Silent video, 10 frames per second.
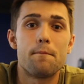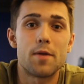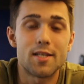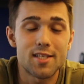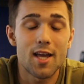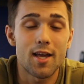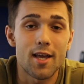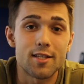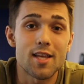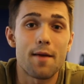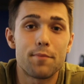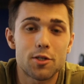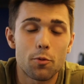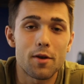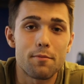BCAAs in
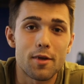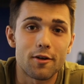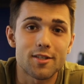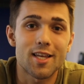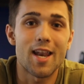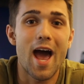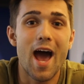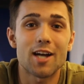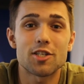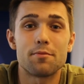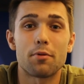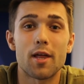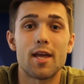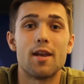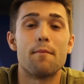between meals can actually
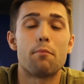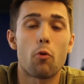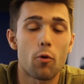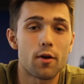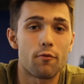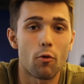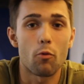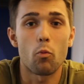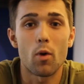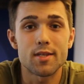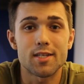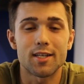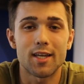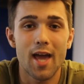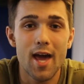play an important role once
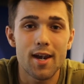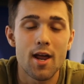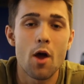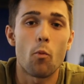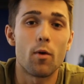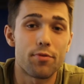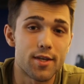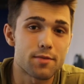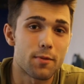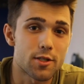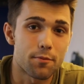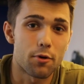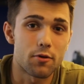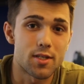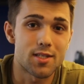again with this muscle
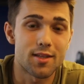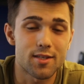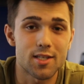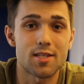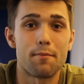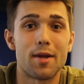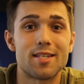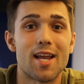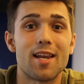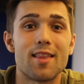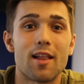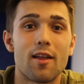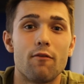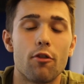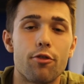protein synthesis and maintaining that
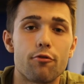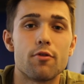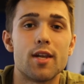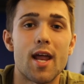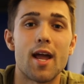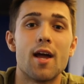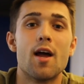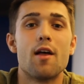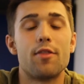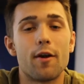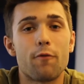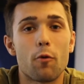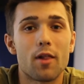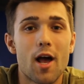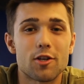level through the day,
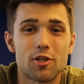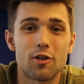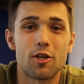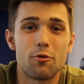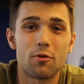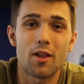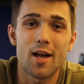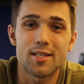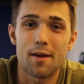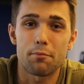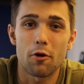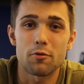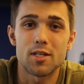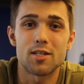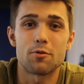therefore allows me to utilize that
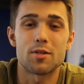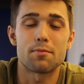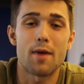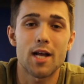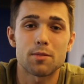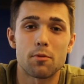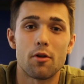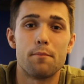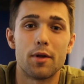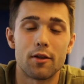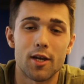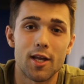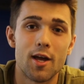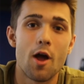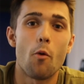protein to its maximal
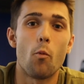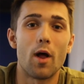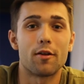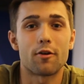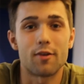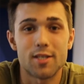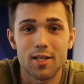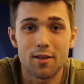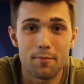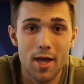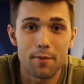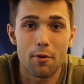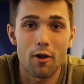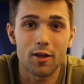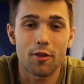ability while increasing the
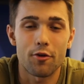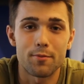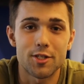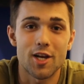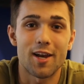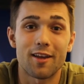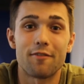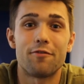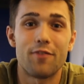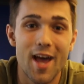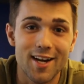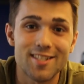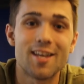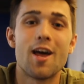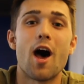metabolic thermogenic
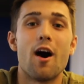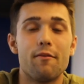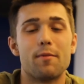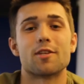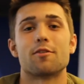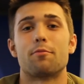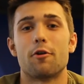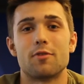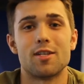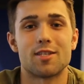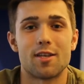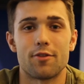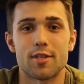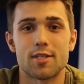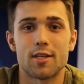effect of muscle protein
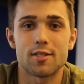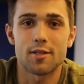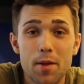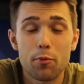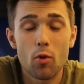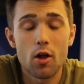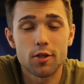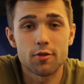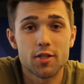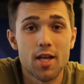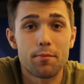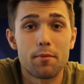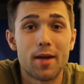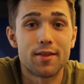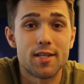synthesis. People also
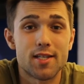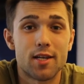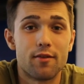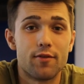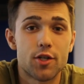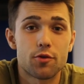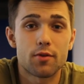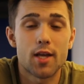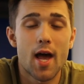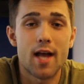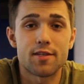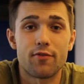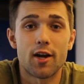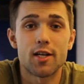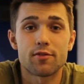supplement these individually as
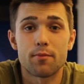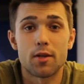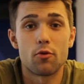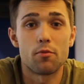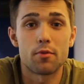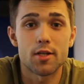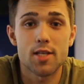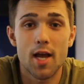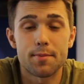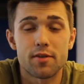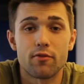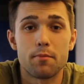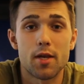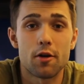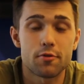varies from the numerous types of
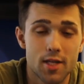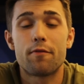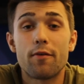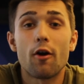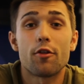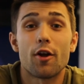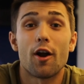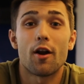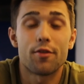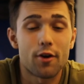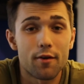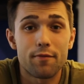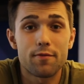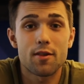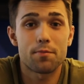aminos. Further, they're
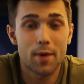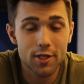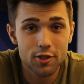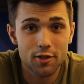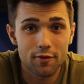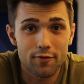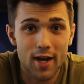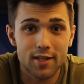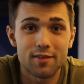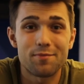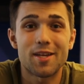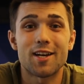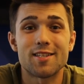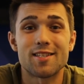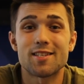especially effective
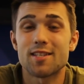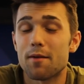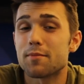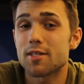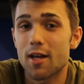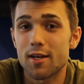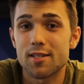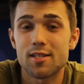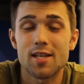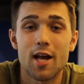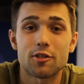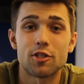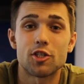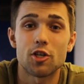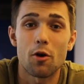because in some studies it's
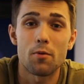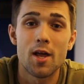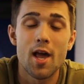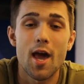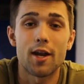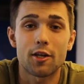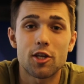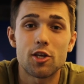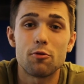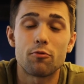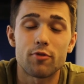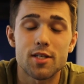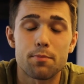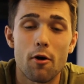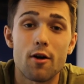actually shown an acute
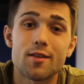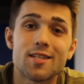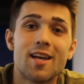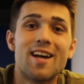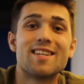response